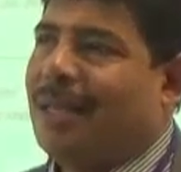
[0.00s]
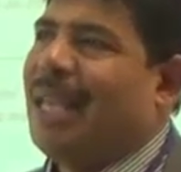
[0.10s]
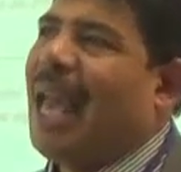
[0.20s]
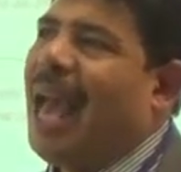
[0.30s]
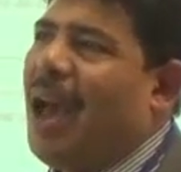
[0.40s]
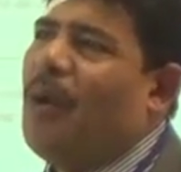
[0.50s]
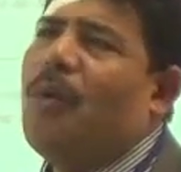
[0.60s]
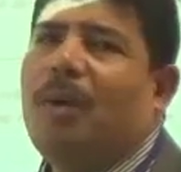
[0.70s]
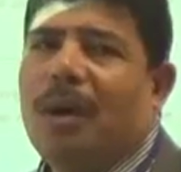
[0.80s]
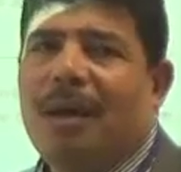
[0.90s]
at us,
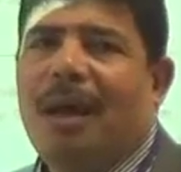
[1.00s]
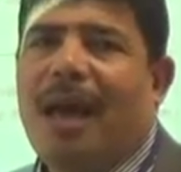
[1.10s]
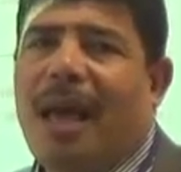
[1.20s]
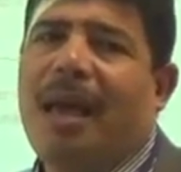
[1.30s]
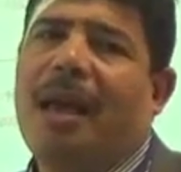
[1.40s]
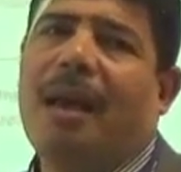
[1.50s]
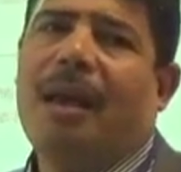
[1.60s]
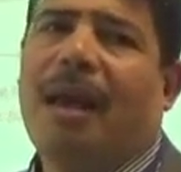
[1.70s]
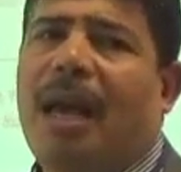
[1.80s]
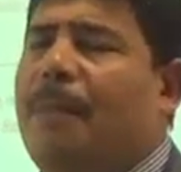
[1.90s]
how
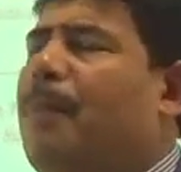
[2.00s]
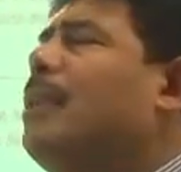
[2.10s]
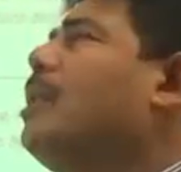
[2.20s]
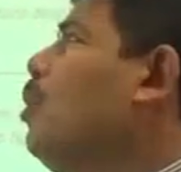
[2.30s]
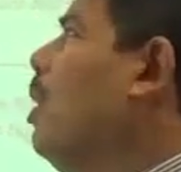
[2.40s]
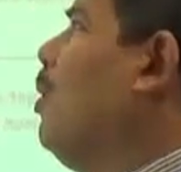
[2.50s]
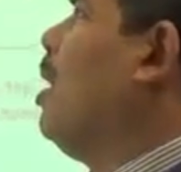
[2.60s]
helpless